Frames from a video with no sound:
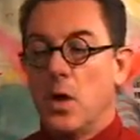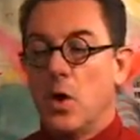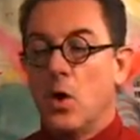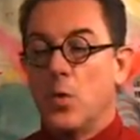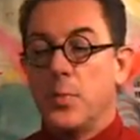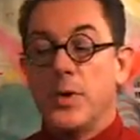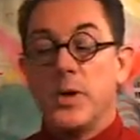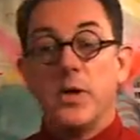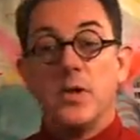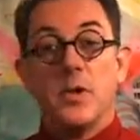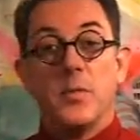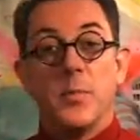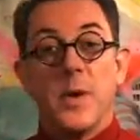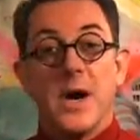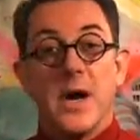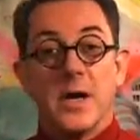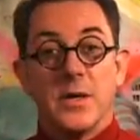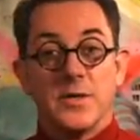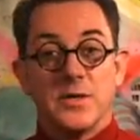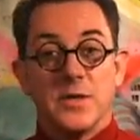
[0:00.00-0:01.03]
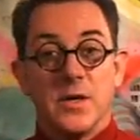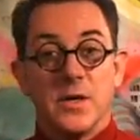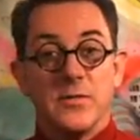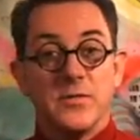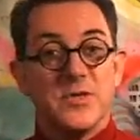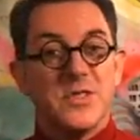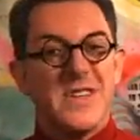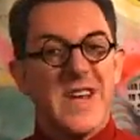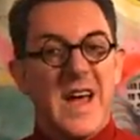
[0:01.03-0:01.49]
Opening the box
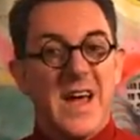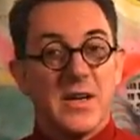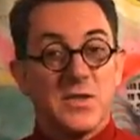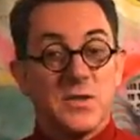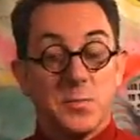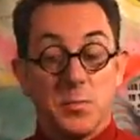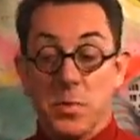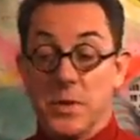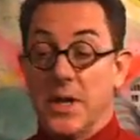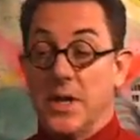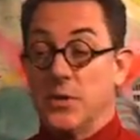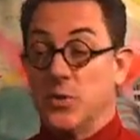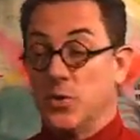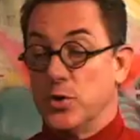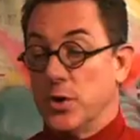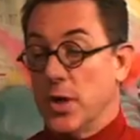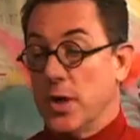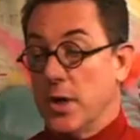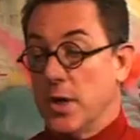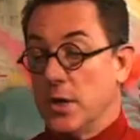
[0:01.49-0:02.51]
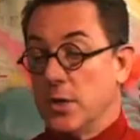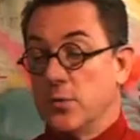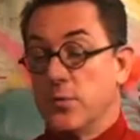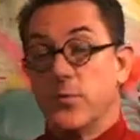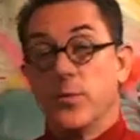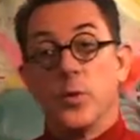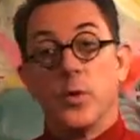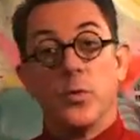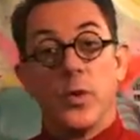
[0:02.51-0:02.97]
of Saks Bledshine
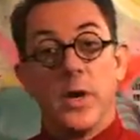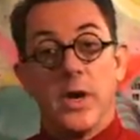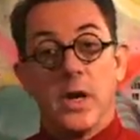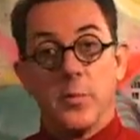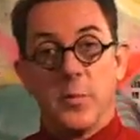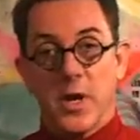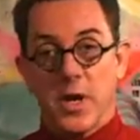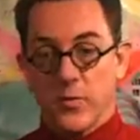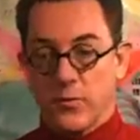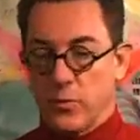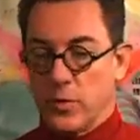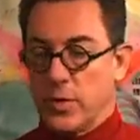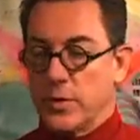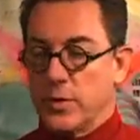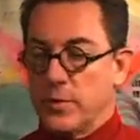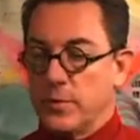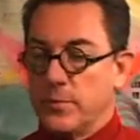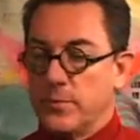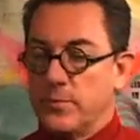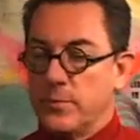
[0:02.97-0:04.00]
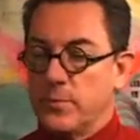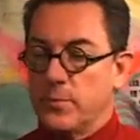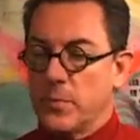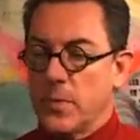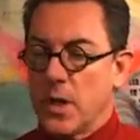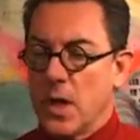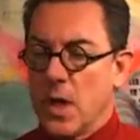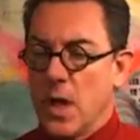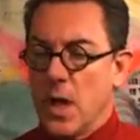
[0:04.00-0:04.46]
for Graham Everett.
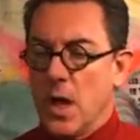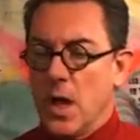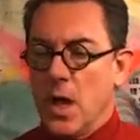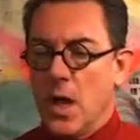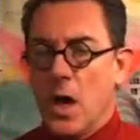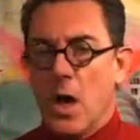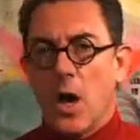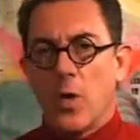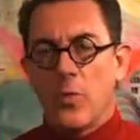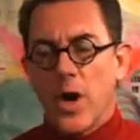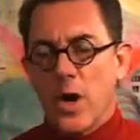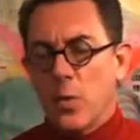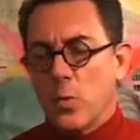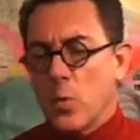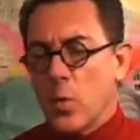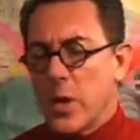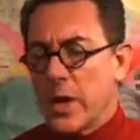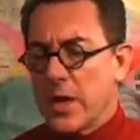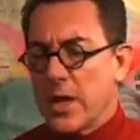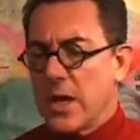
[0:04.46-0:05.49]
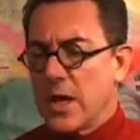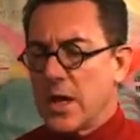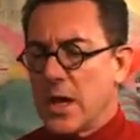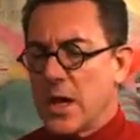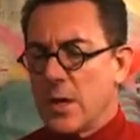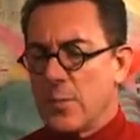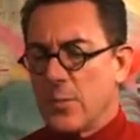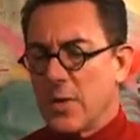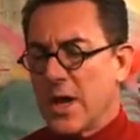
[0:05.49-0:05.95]
Around 1
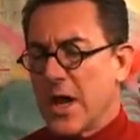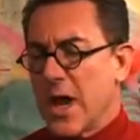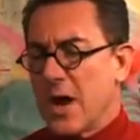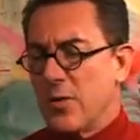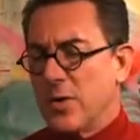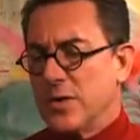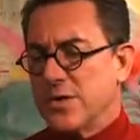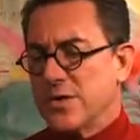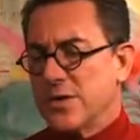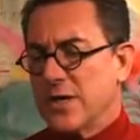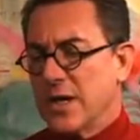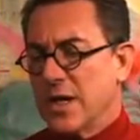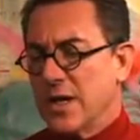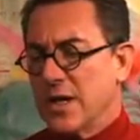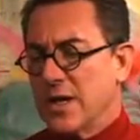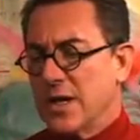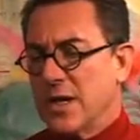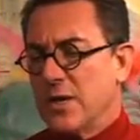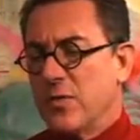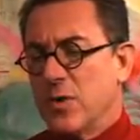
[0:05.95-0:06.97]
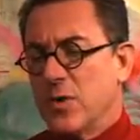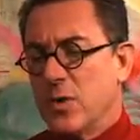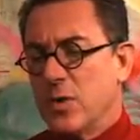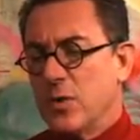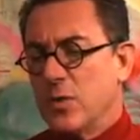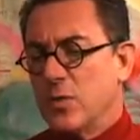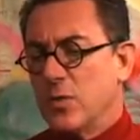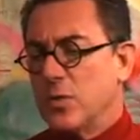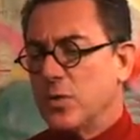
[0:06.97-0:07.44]
a.m., Karen said, even
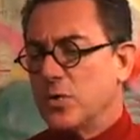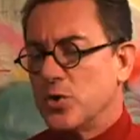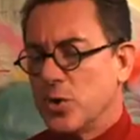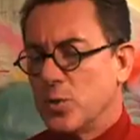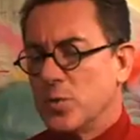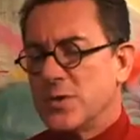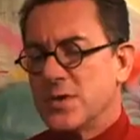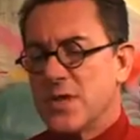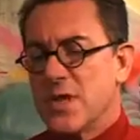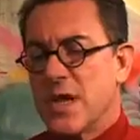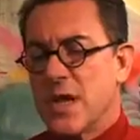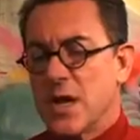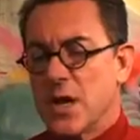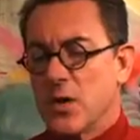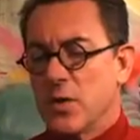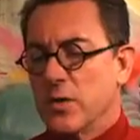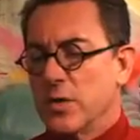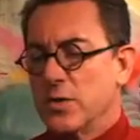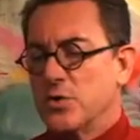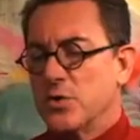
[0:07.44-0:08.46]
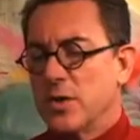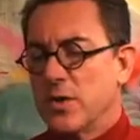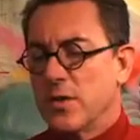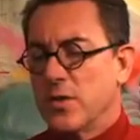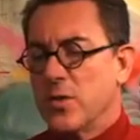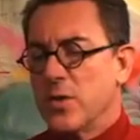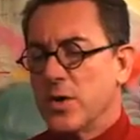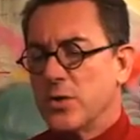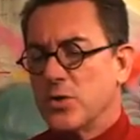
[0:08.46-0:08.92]
though she was there, that she
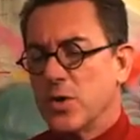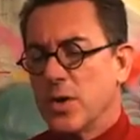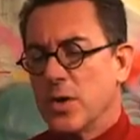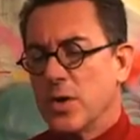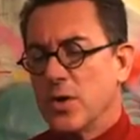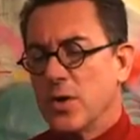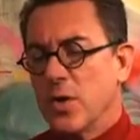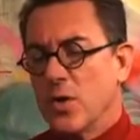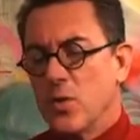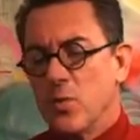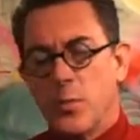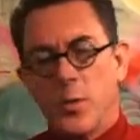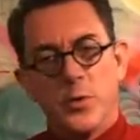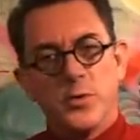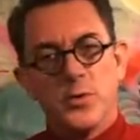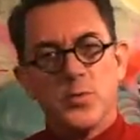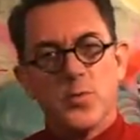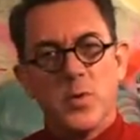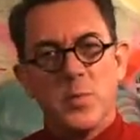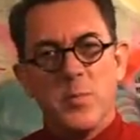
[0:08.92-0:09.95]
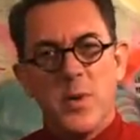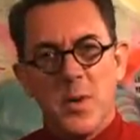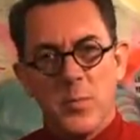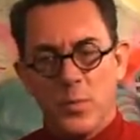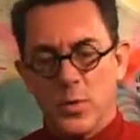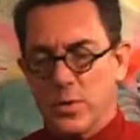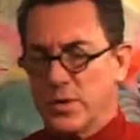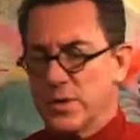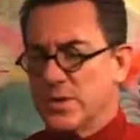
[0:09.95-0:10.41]
thought she could almost
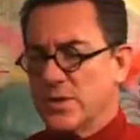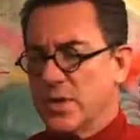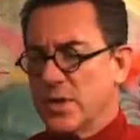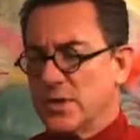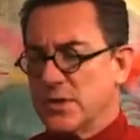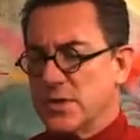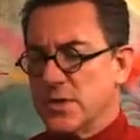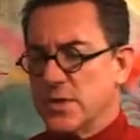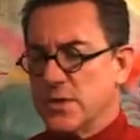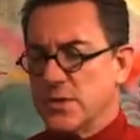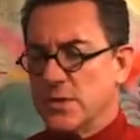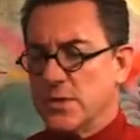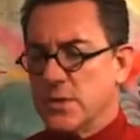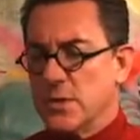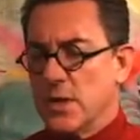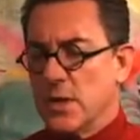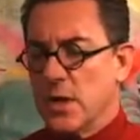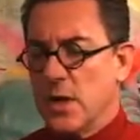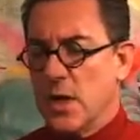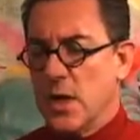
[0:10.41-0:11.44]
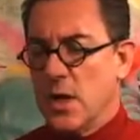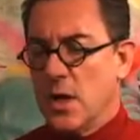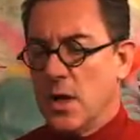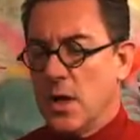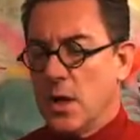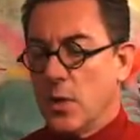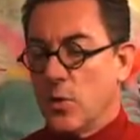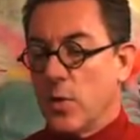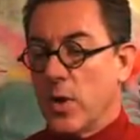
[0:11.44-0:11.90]
remember the 60s.
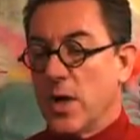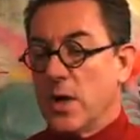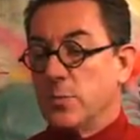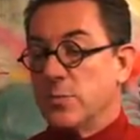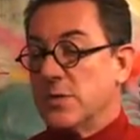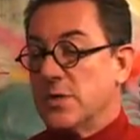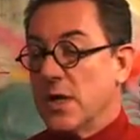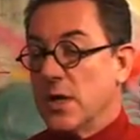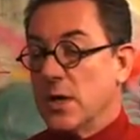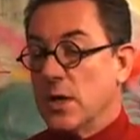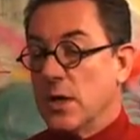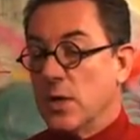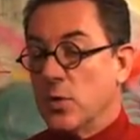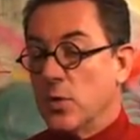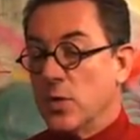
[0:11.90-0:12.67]
Graham said he